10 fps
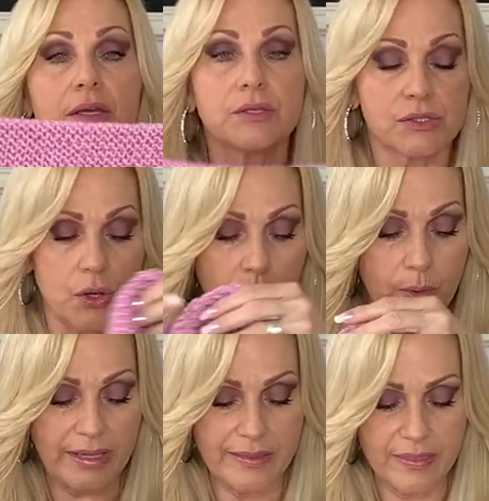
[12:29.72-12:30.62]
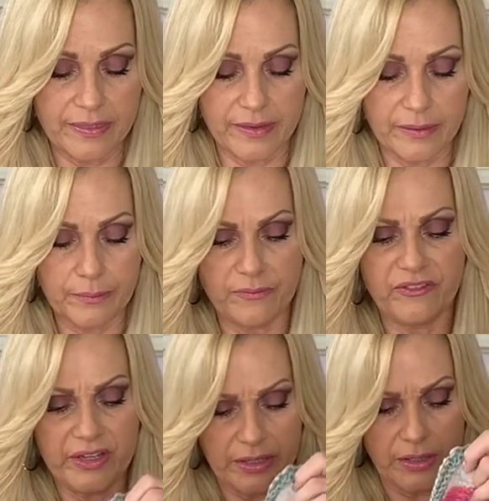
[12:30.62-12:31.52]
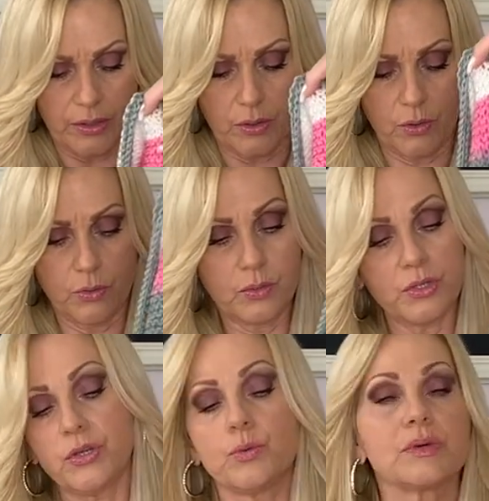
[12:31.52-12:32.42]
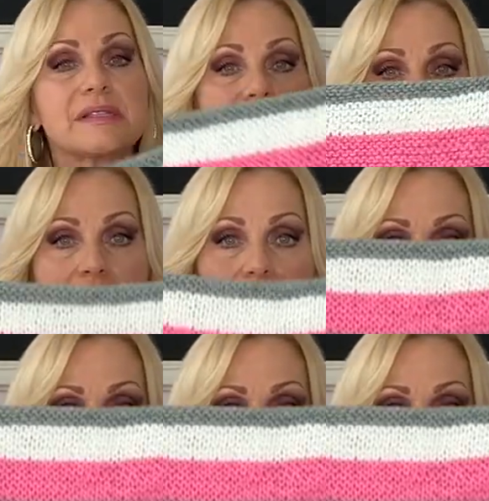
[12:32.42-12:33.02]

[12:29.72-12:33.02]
So in the video, you will see